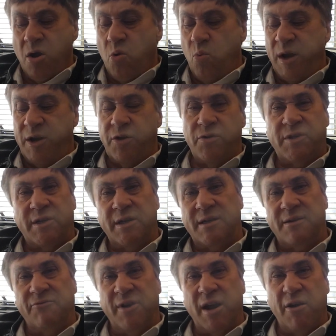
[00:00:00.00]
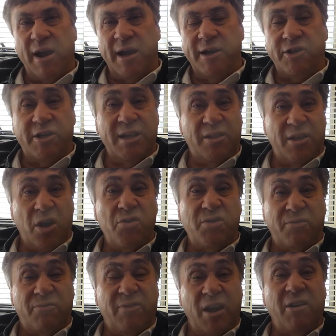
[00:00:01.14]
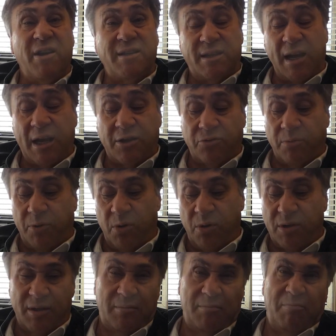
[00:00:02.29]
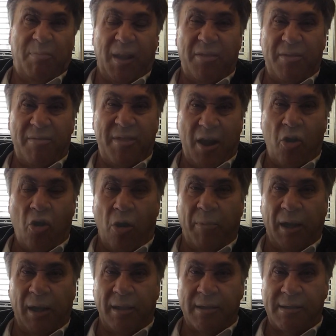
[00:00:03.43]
We do see some variation in those various tax reports, but they're commonly the